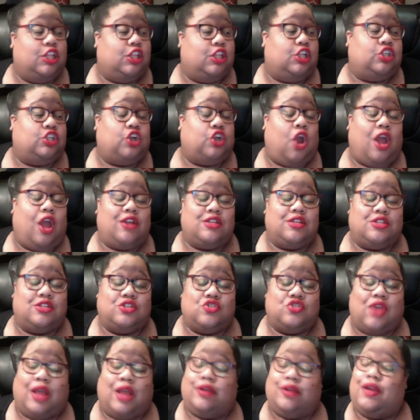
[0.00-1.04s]
The
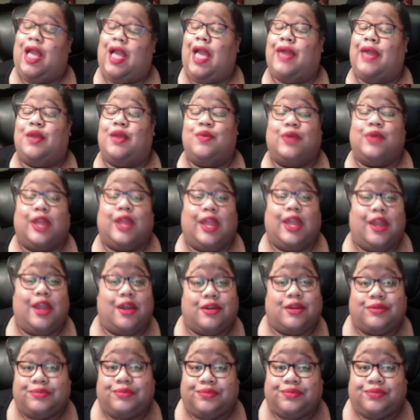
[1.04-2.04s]
charges, I don't care.